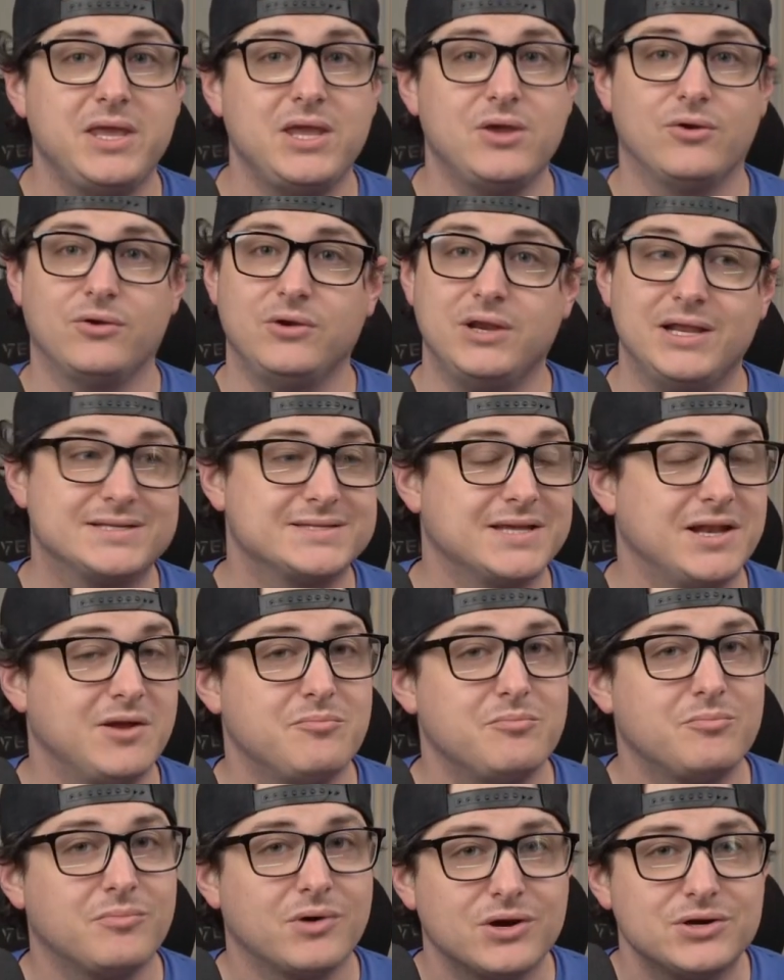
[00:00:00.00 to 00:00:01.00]
who needs an
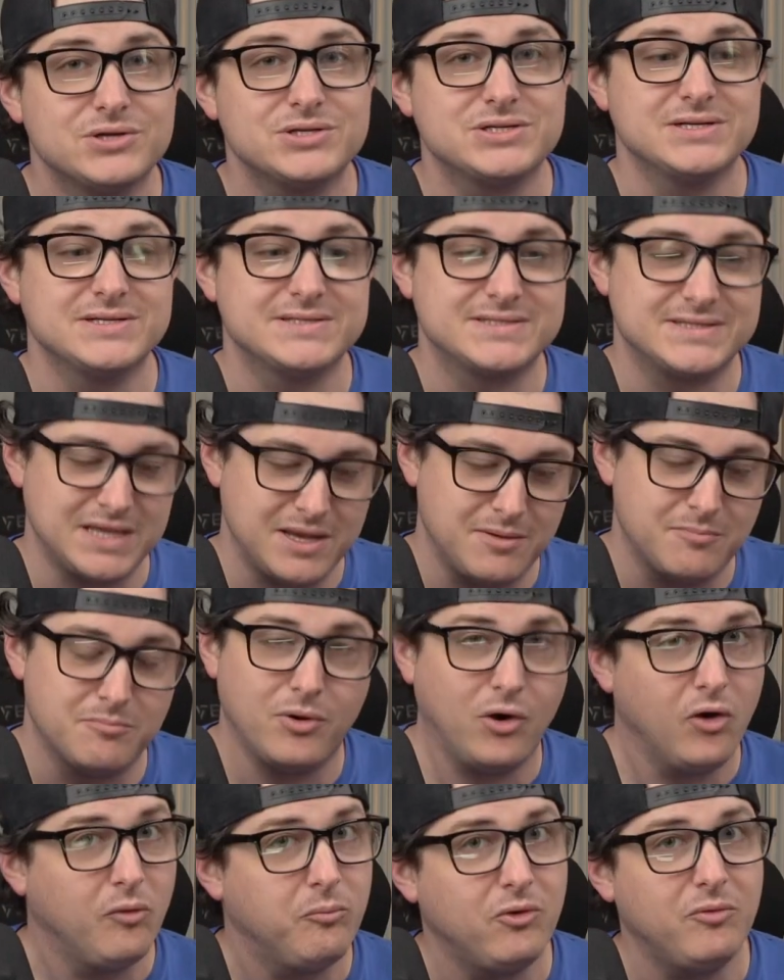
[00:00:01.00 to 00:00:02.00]
emergency
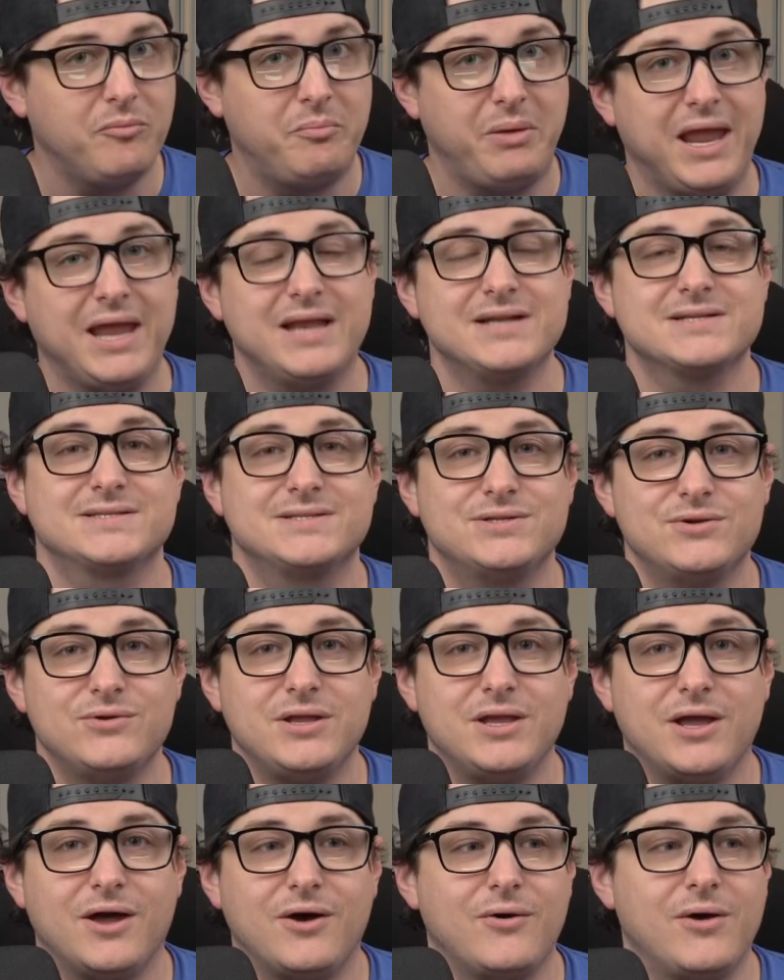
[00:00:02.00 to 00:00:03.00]
mobile paint
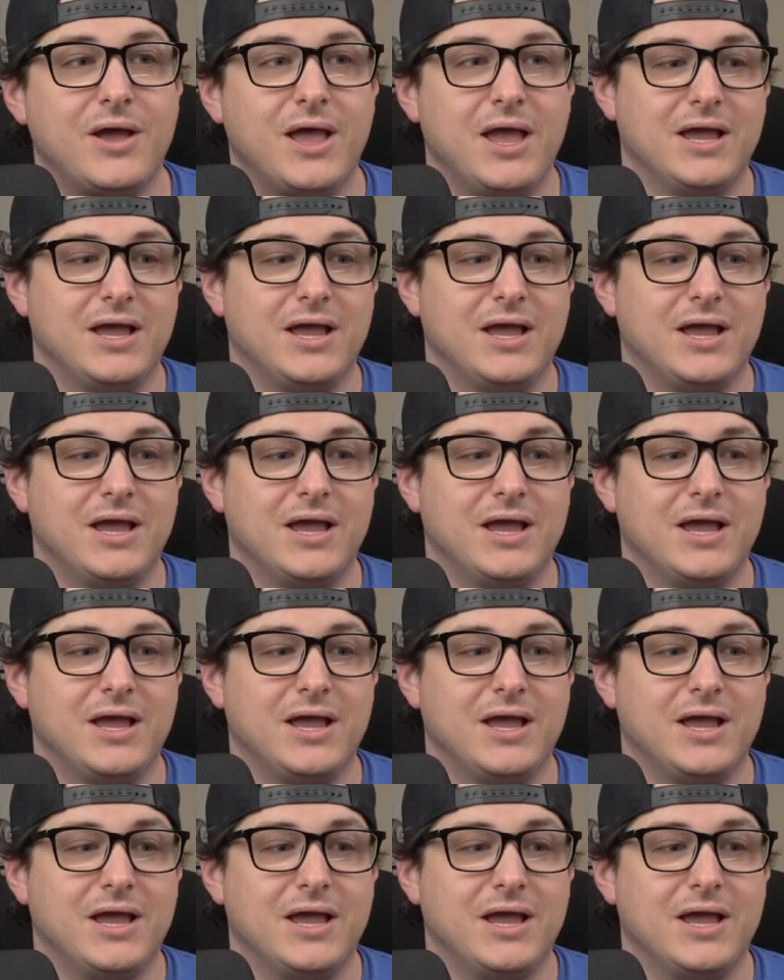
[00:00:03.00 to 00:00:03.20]
studio